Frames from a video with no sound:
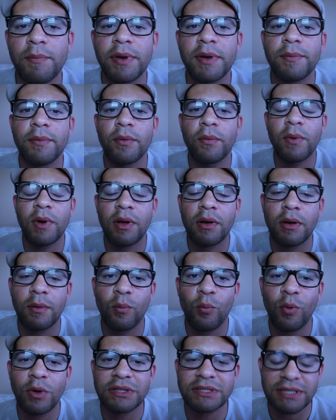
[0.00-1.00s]
People,
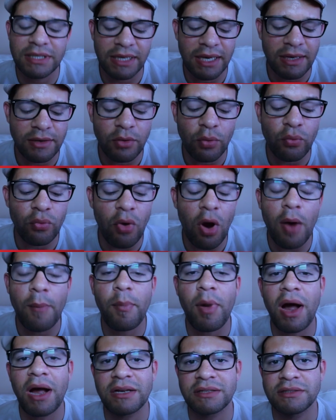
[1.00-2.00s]
welcome once again to Raw
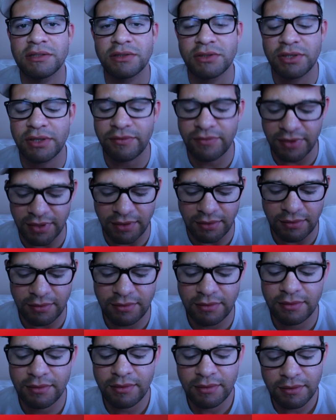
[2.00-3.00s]
Boxing TV.
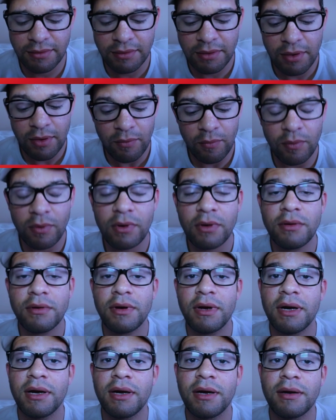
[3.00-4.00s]

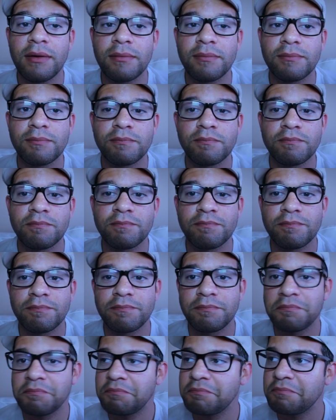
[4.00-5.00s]
Well,
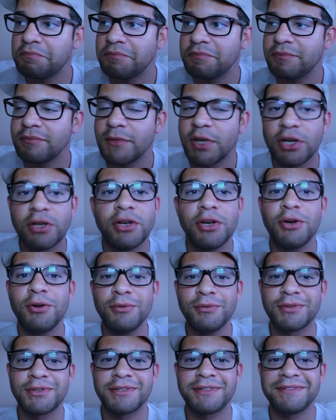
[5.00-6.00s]
good
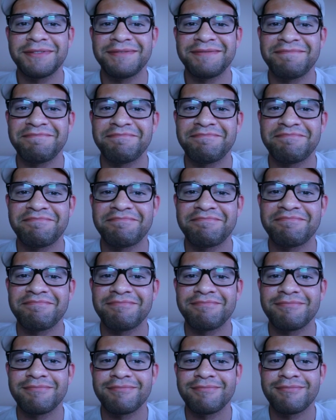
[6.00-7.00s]
news.
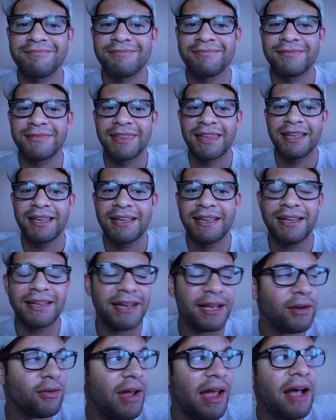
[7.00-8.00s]

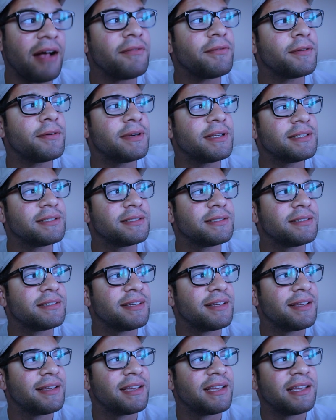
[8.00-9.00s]
Canelo Alvarez
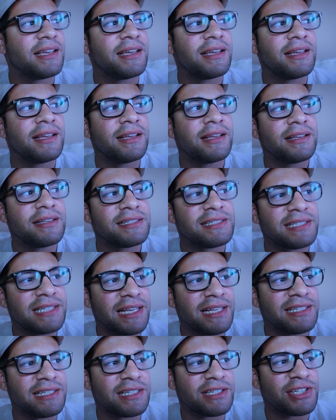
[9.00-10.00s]

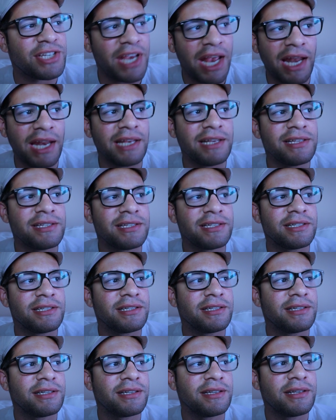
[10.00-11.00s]
sends a challenge
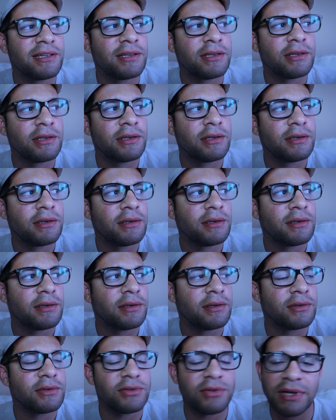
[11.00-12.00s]

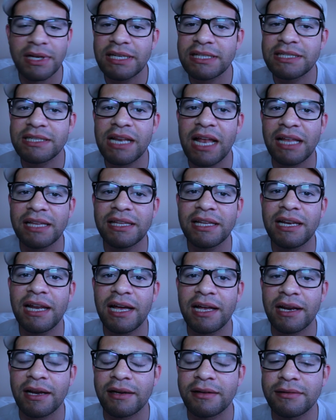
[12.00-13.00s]
to Erislandy
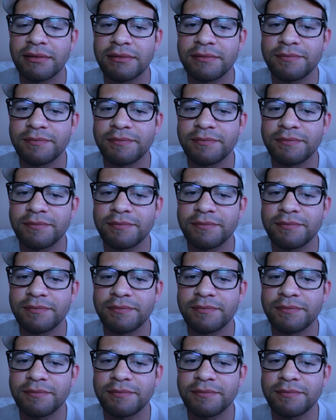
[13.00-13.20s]
Lara.